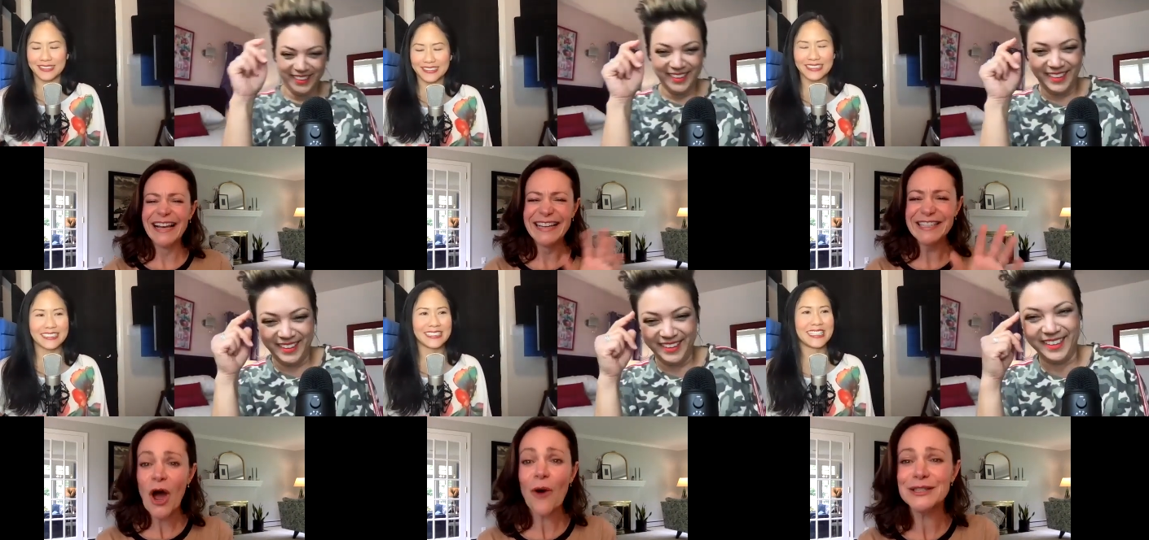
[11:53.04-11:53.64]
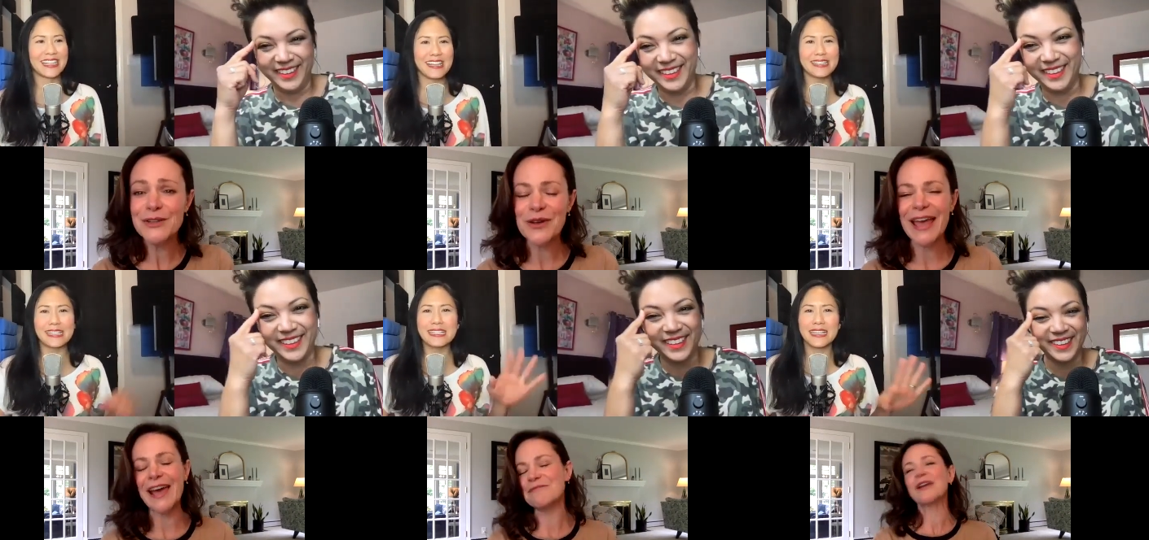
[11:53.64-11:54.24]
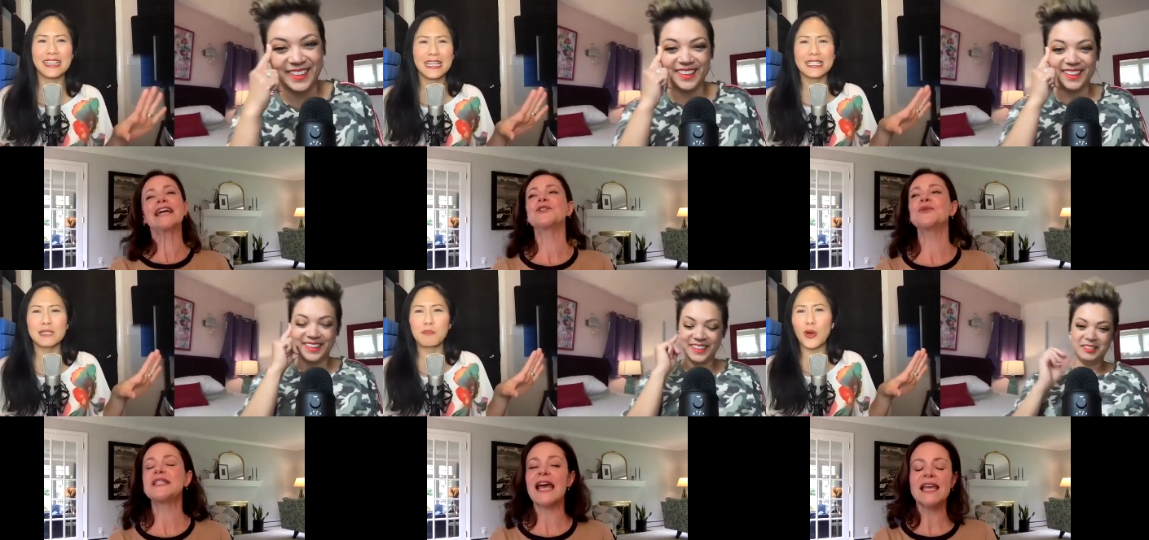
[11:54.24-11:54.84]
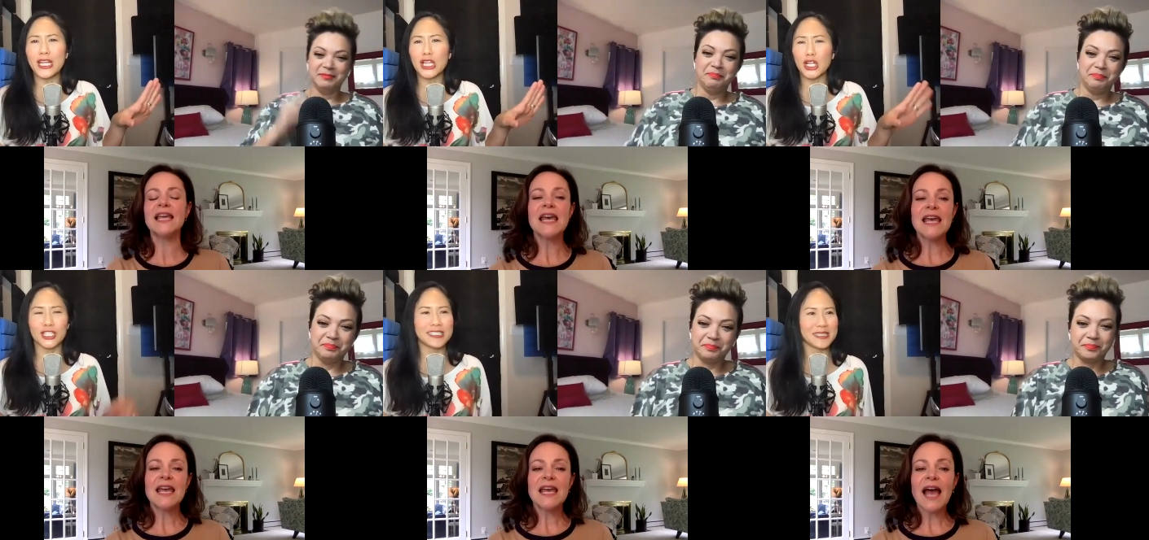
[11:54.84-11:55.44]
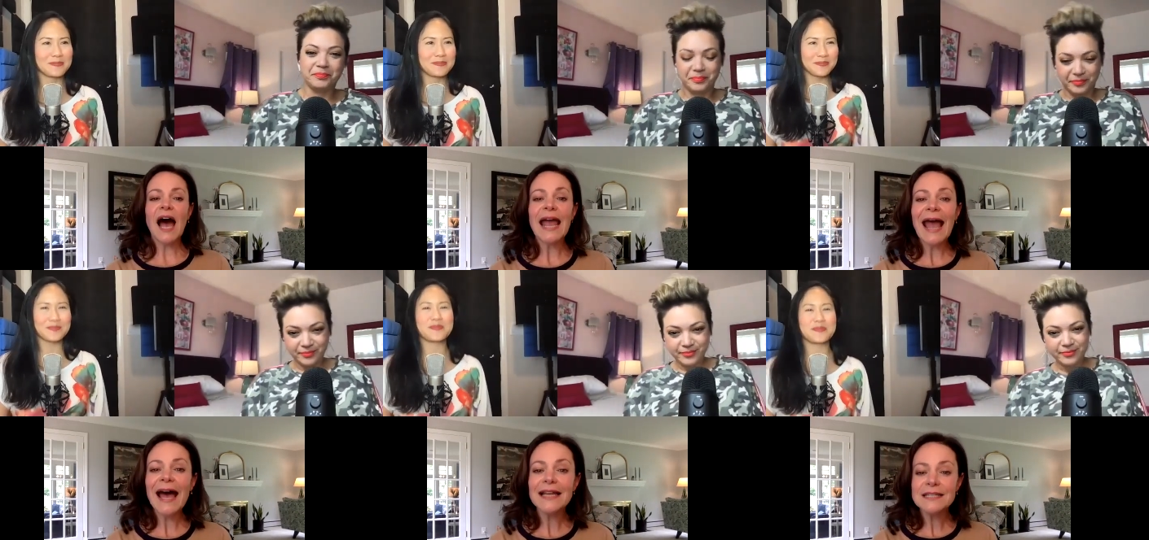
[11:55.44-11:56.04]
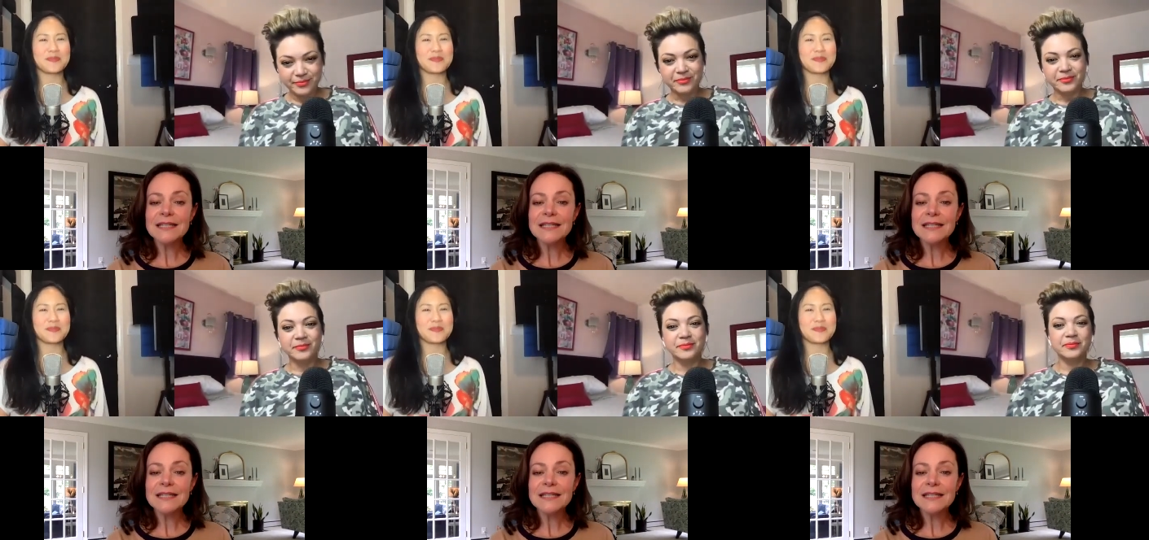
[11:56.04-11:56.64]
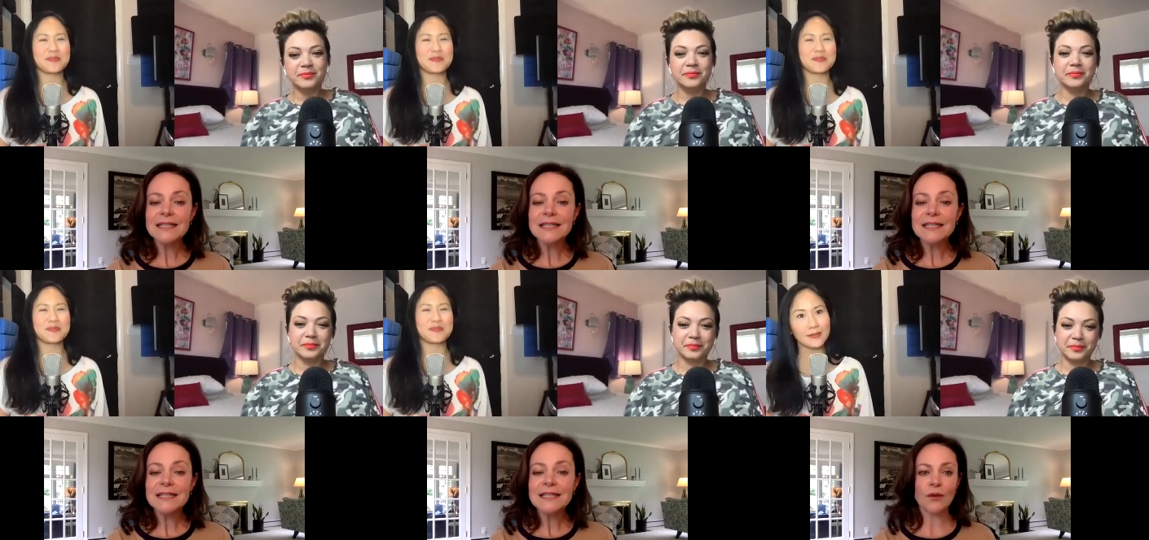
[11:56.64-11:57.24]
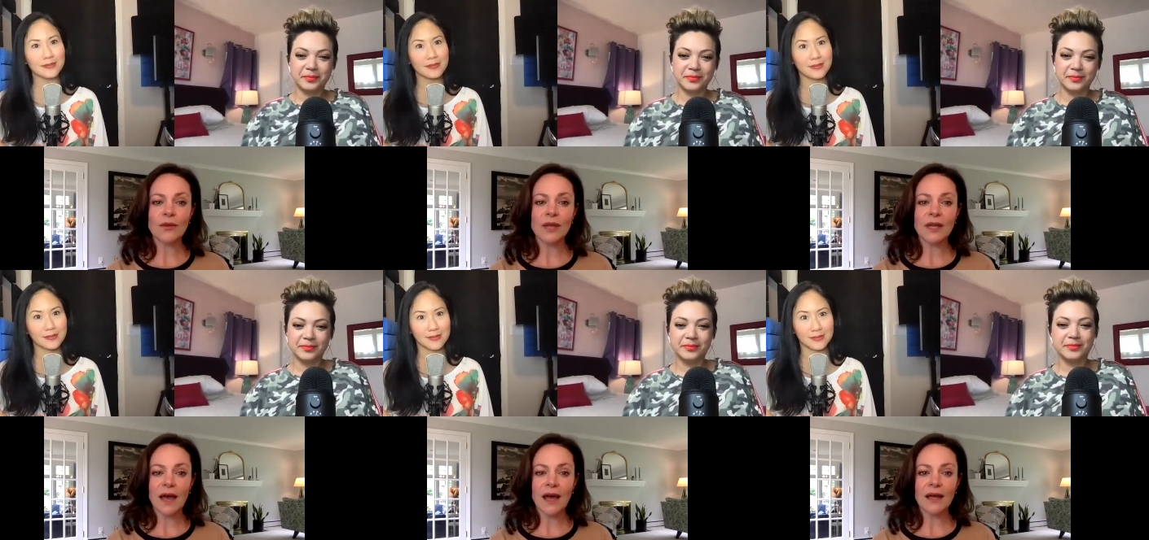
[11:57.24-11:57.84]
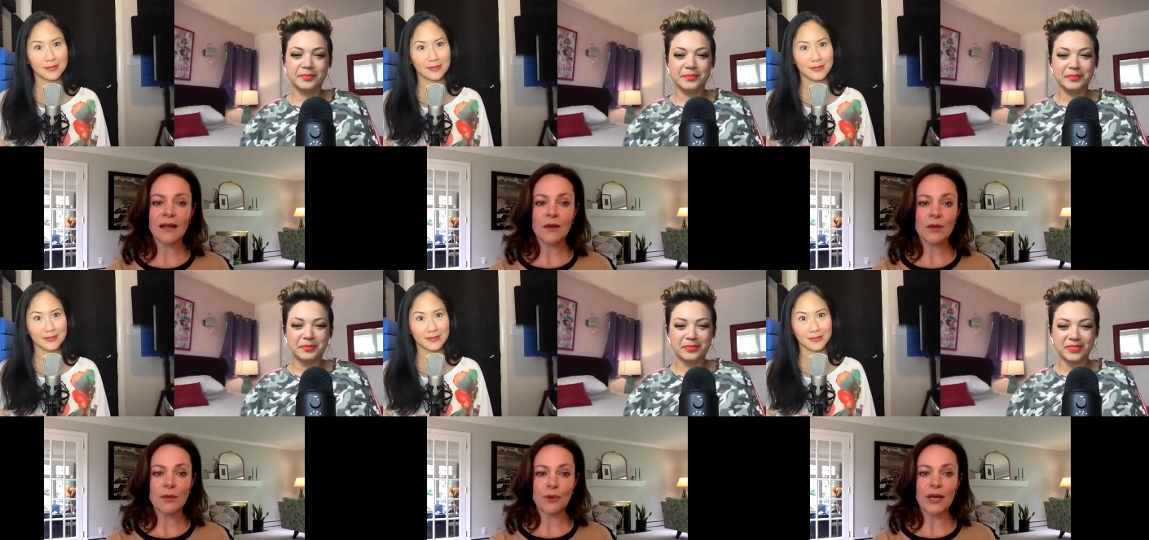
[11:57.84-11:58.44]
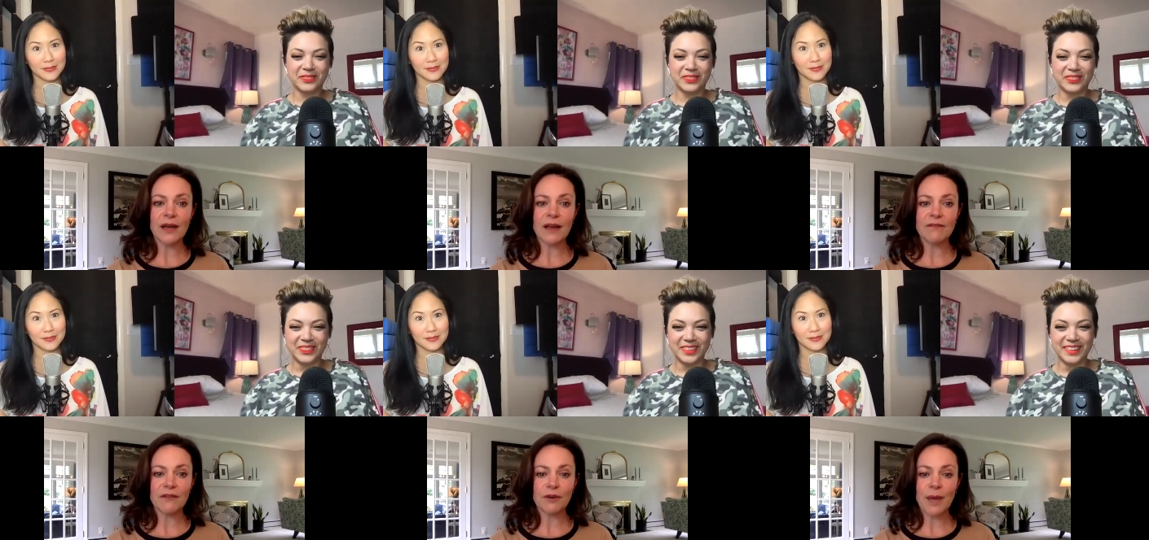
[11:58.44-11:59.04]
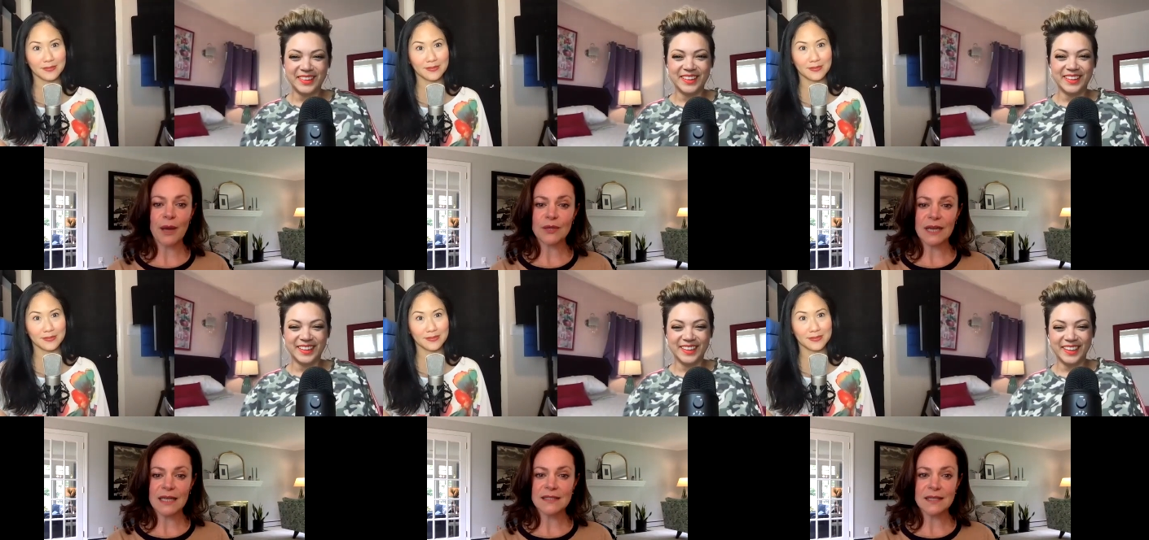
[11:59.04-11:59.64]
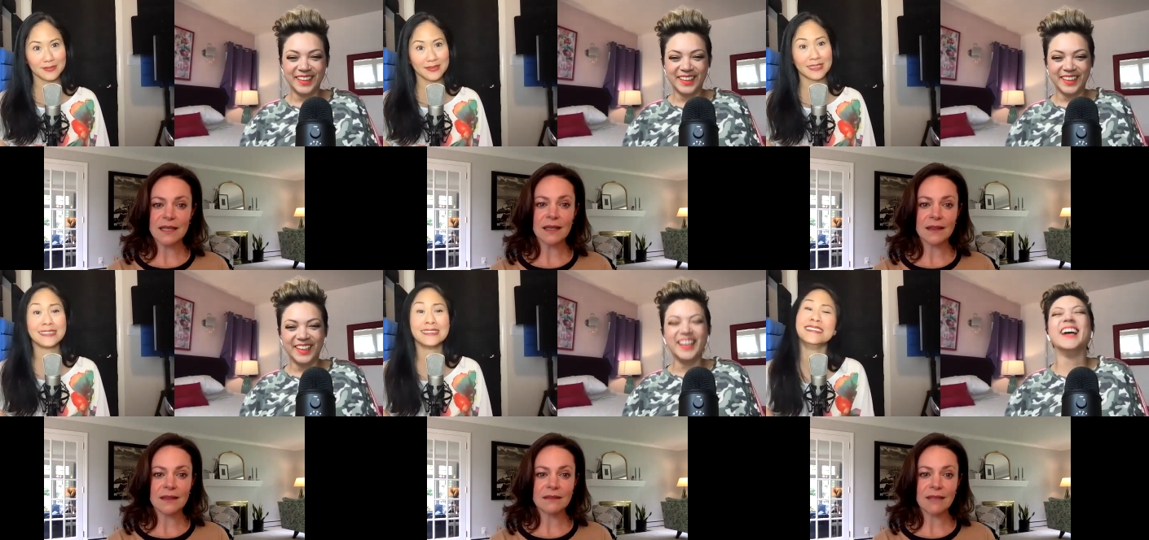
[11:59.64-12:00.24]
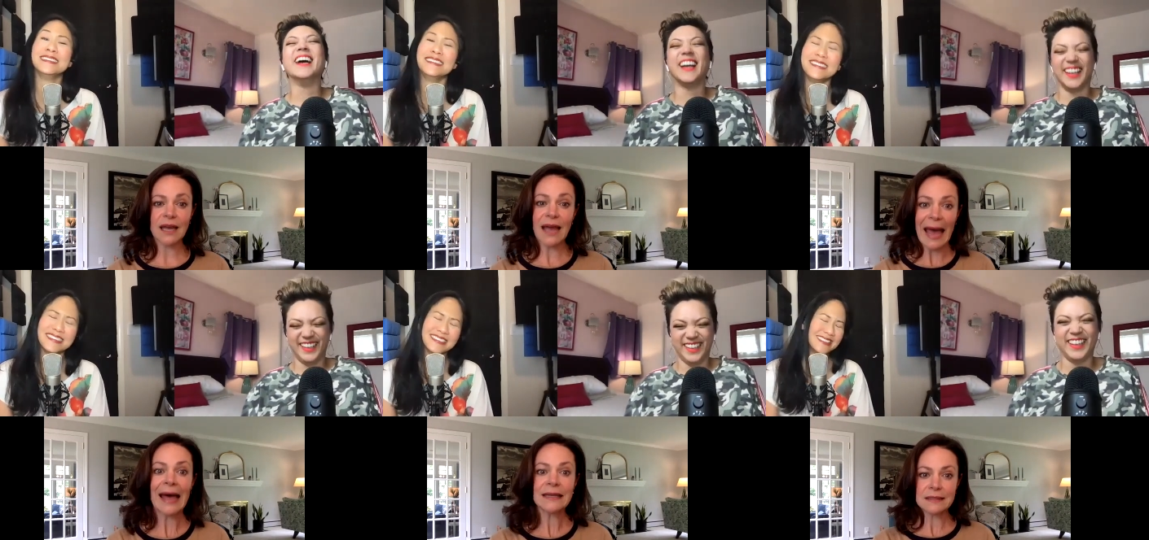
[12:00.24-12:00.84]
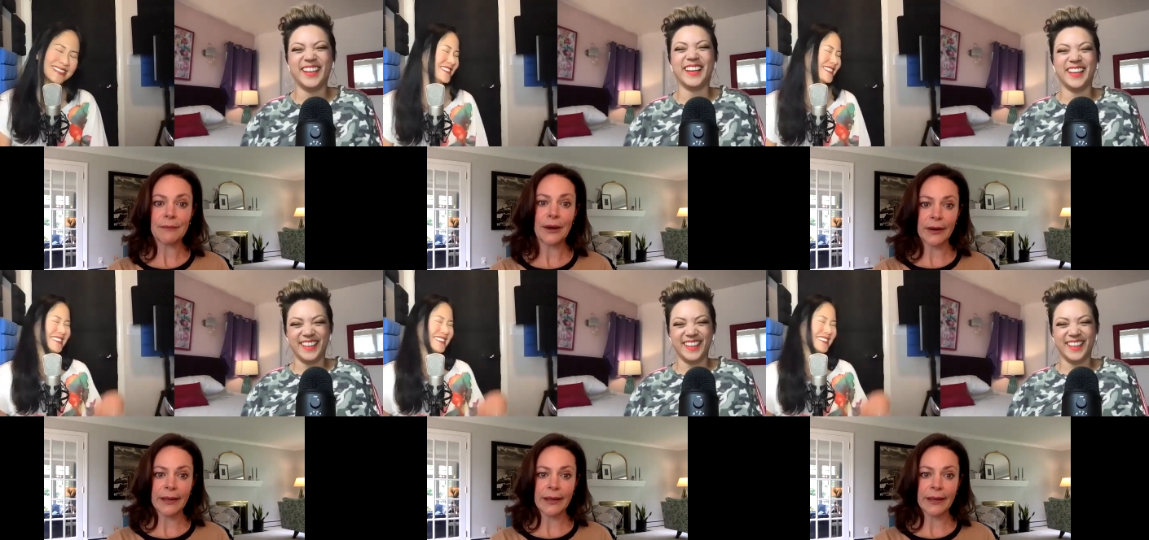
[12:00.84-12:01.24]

Speaker 1: no, it's okay. But I do say spoilers. I had to marry him because he's the only guy, the only Brit I've ever met with nice teeth. Like I had to marry him.